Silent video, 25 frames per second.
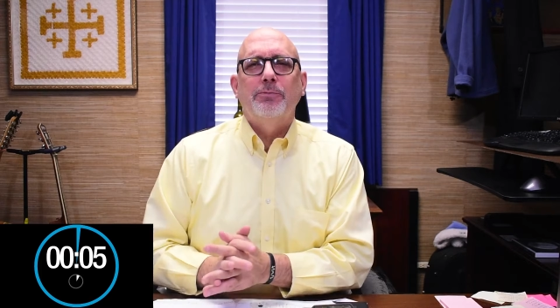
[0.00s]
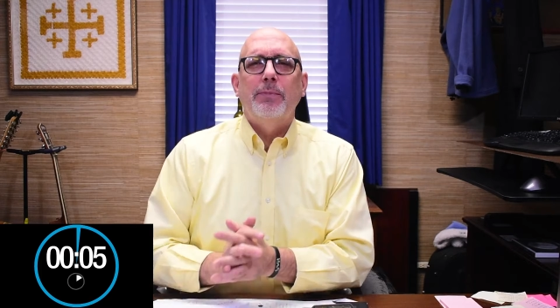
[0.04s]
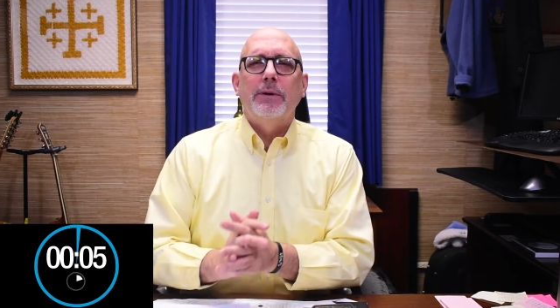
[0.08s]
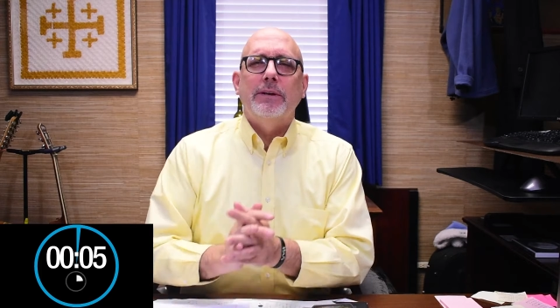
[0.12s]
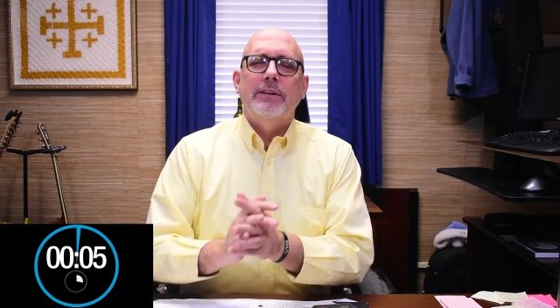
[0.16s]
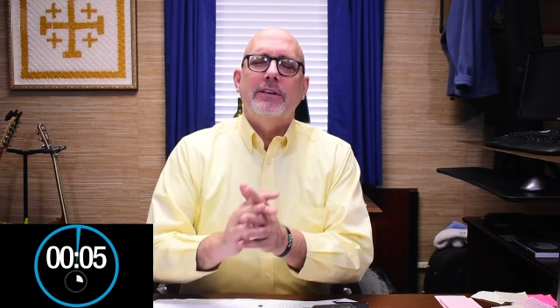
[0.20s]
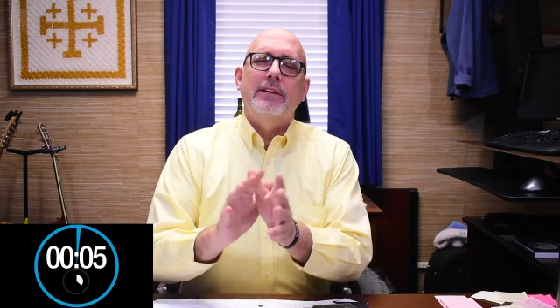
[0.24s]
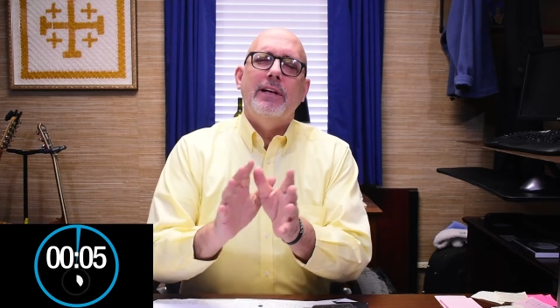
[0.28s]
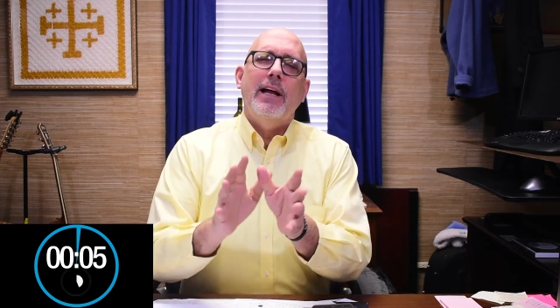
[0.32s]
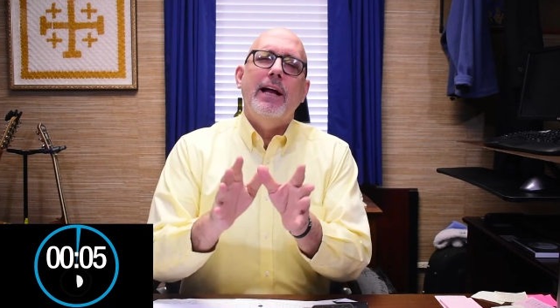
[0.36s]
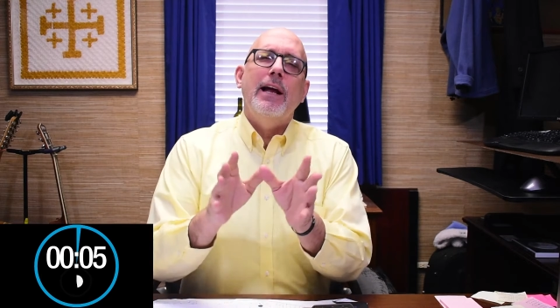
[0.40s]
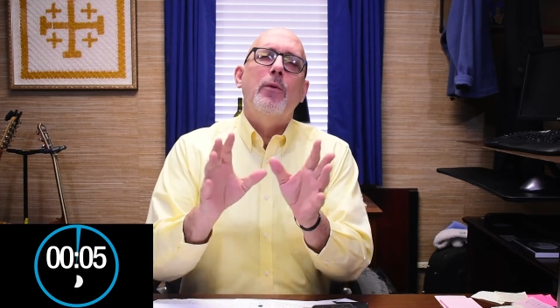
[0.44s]

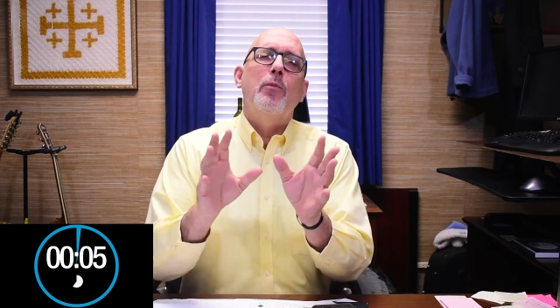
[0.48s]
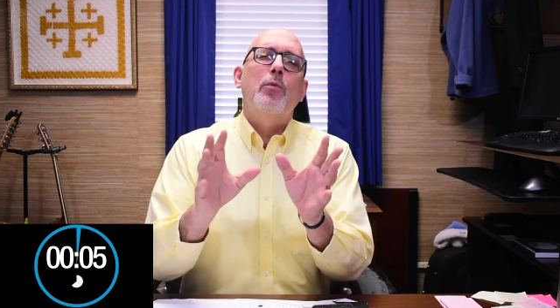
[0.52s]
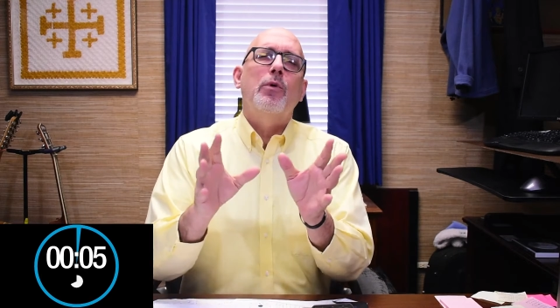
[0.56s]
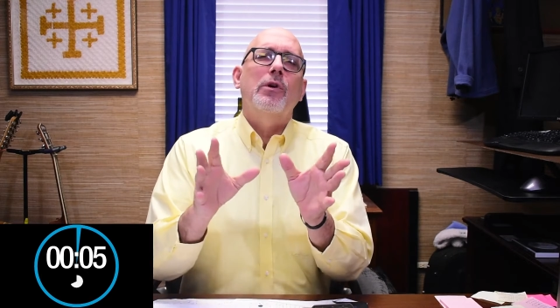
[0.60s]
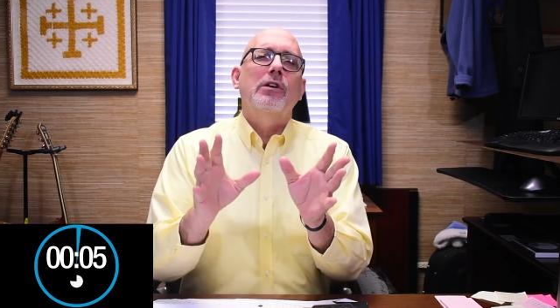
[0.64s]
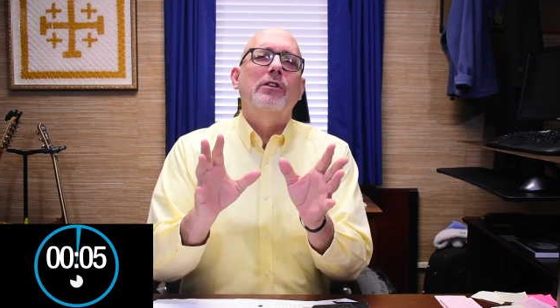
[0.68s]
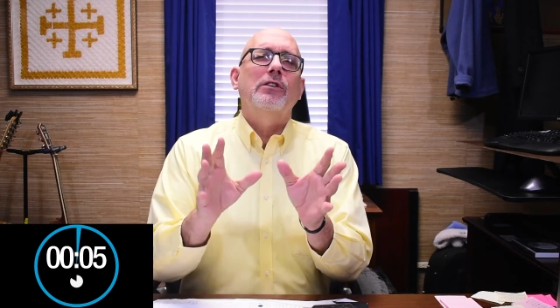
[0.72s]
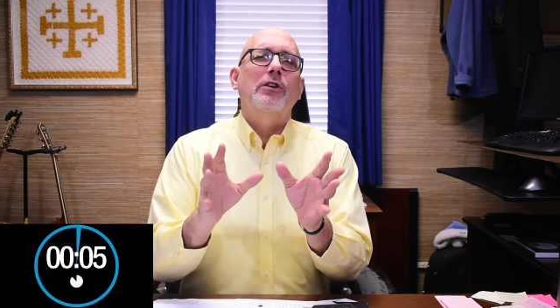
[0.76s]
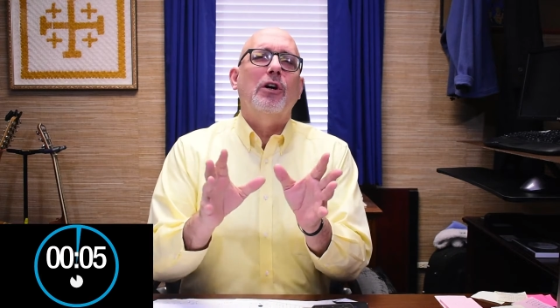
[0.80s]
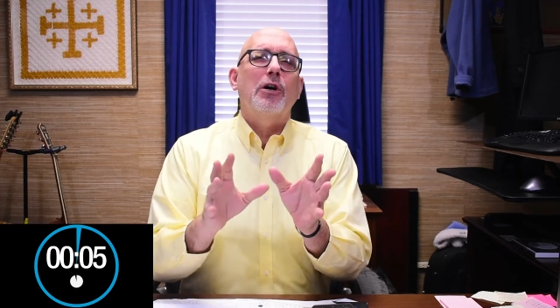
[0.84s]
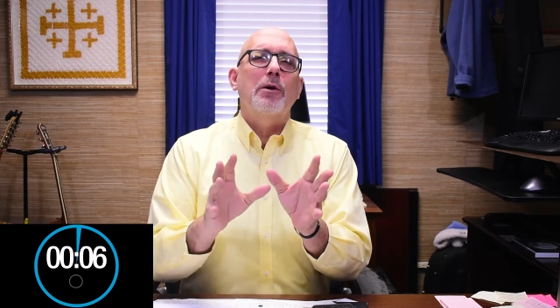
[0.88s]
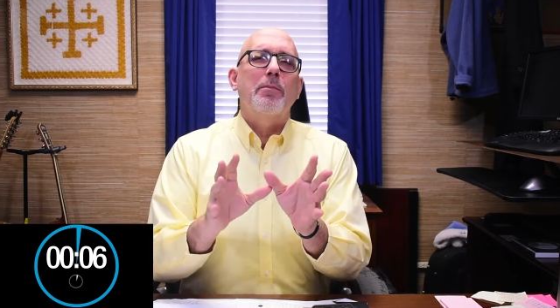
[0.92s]
But today I
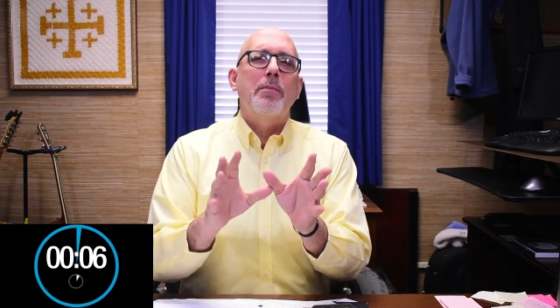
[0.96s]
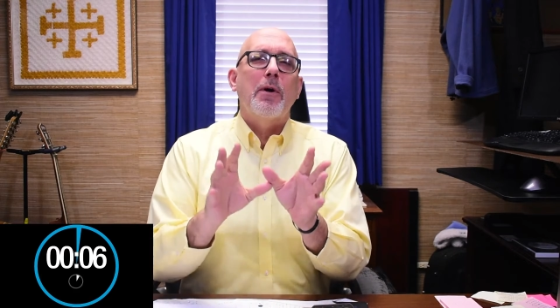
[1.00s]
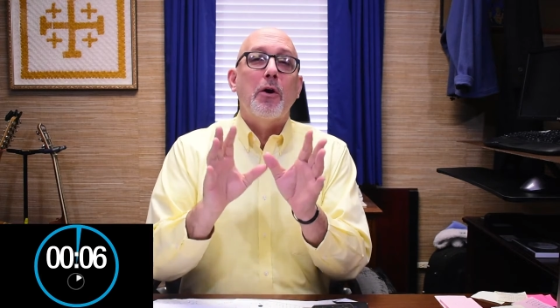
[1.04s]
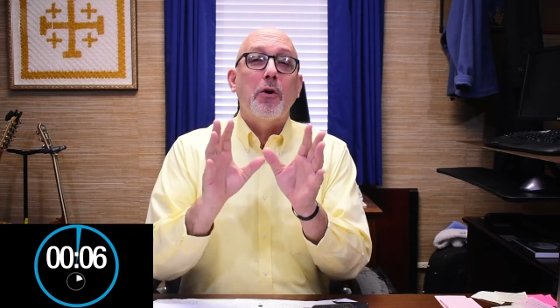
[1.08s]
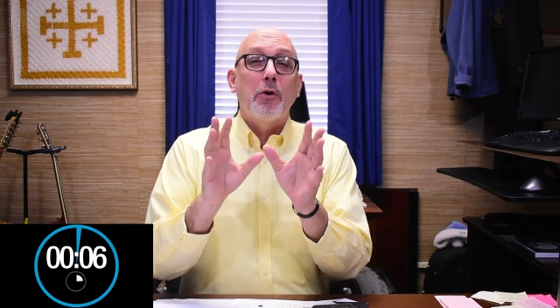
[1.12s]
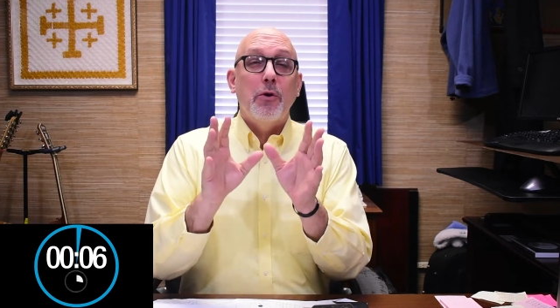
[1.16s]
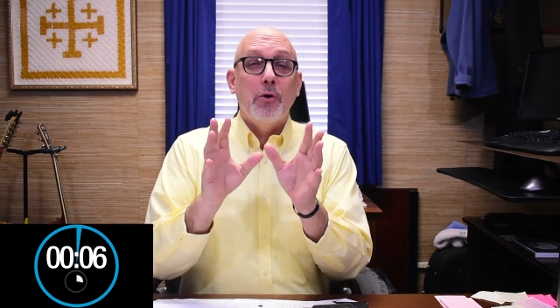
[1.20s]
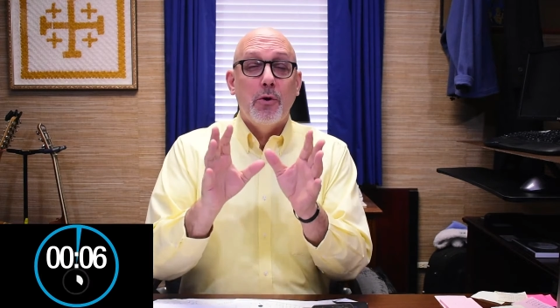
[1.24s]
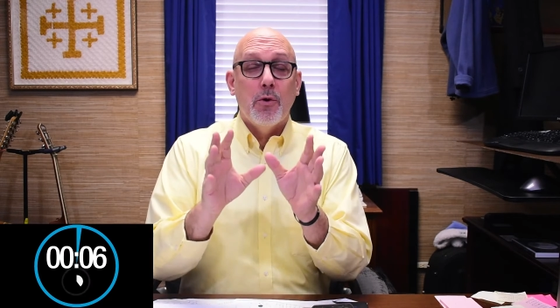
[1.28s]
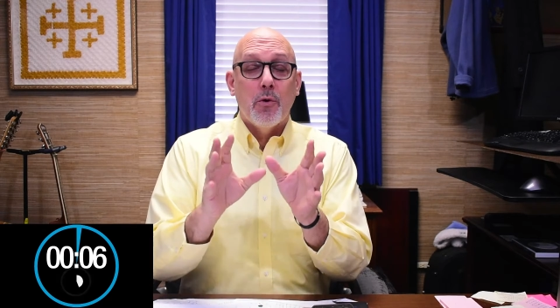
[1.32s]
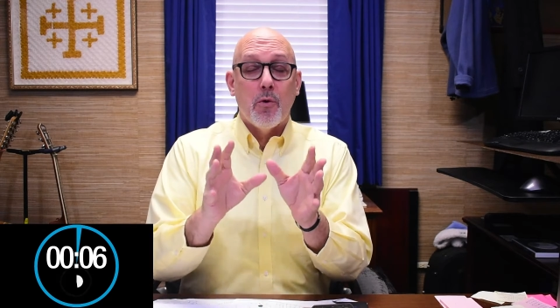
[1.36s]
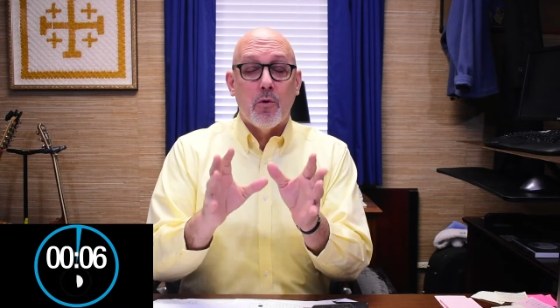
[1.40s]
want to talk
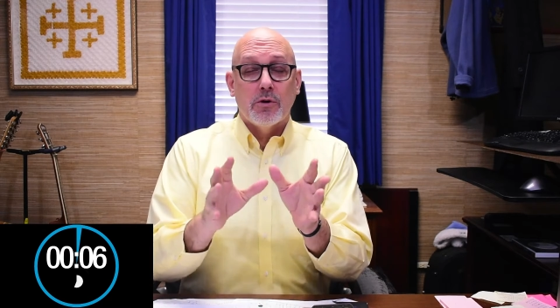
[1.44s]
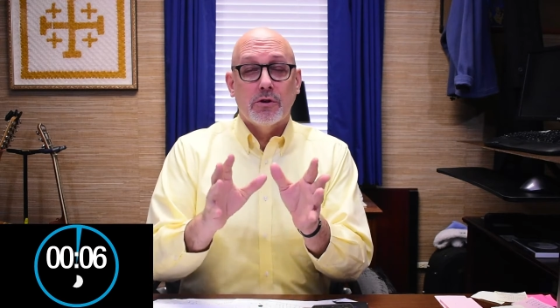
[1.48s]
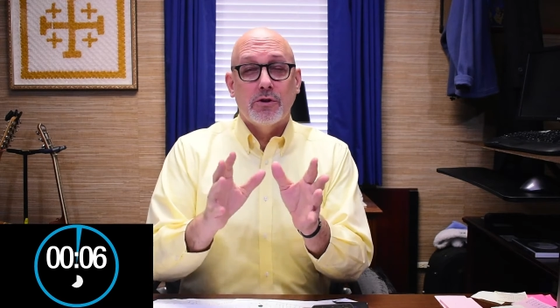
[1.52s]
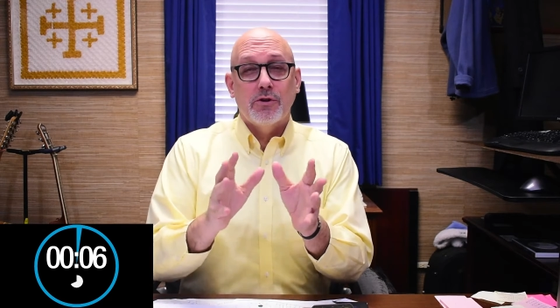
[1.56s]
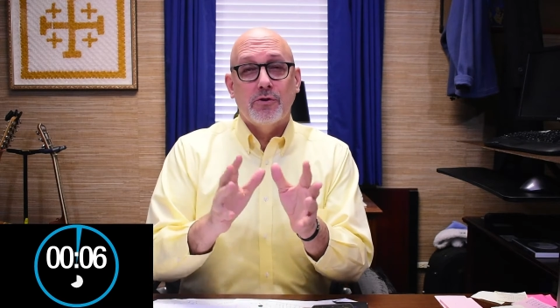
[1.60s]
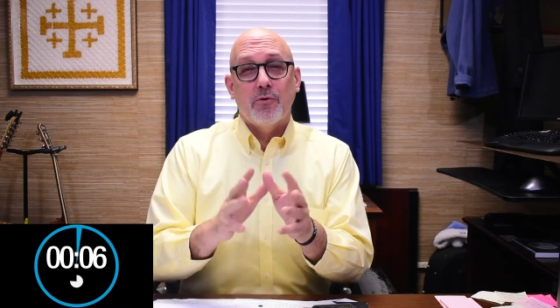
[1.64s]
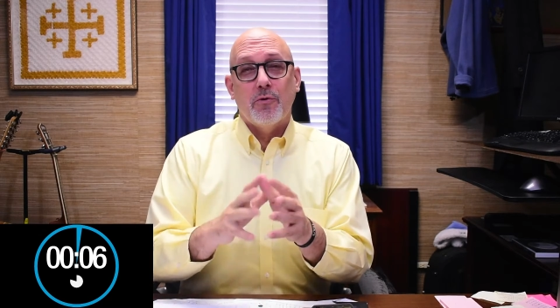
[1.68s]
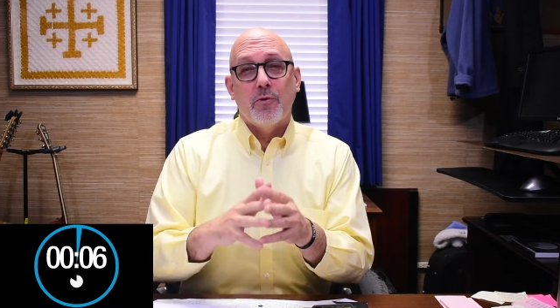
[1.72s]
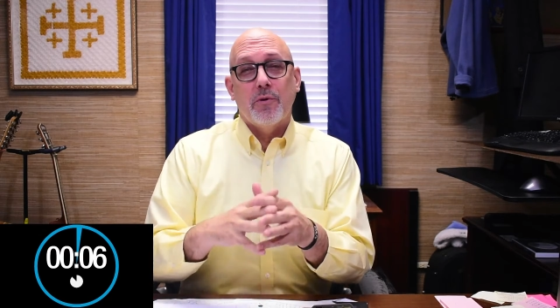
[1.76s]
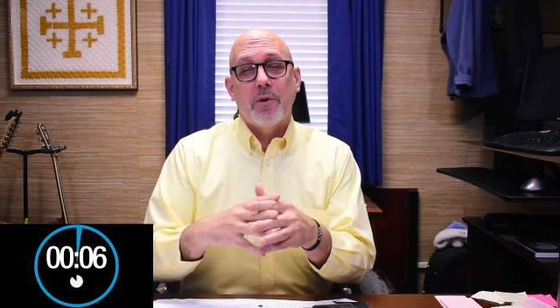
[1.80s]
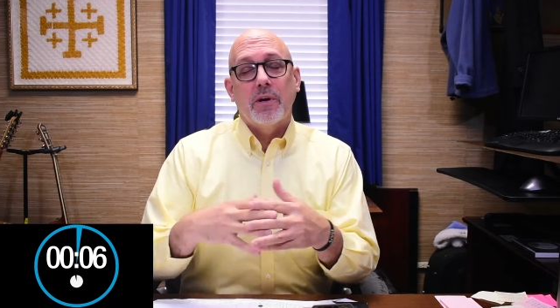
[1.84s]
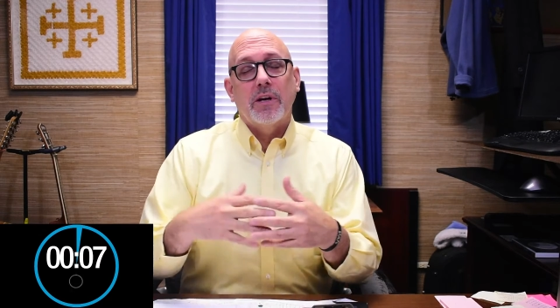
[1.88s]
about your
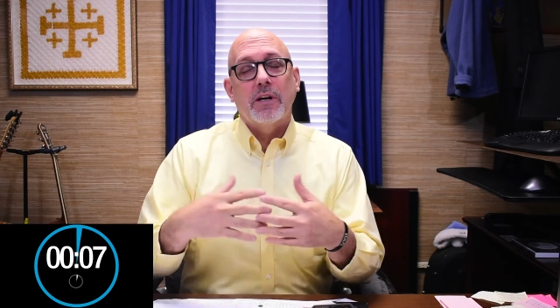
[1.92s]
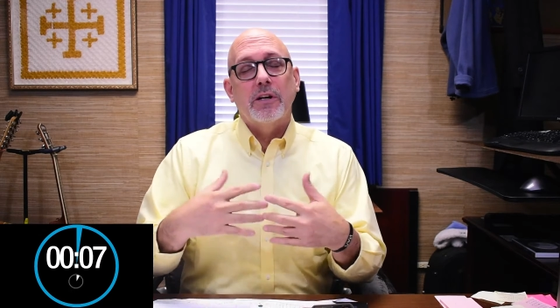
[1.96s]
story,